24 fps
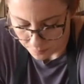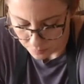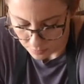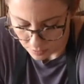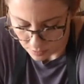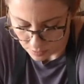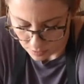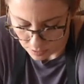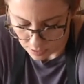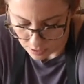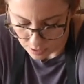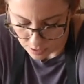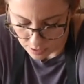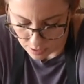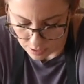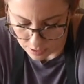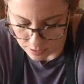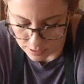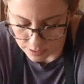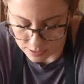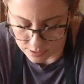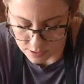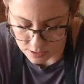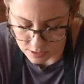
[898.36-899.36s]
Okay, I
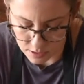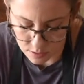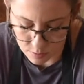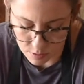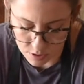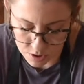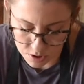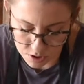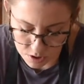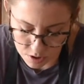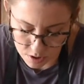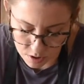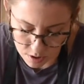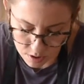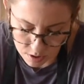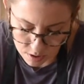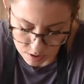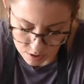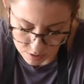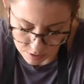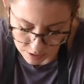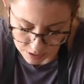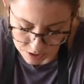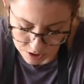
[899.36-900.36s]
like to switch
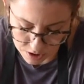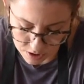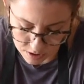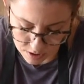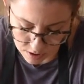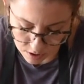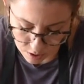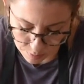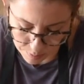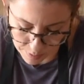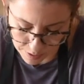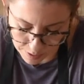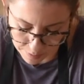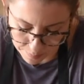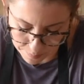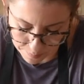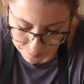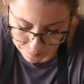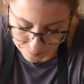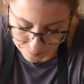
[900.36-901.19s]
directions a little bit.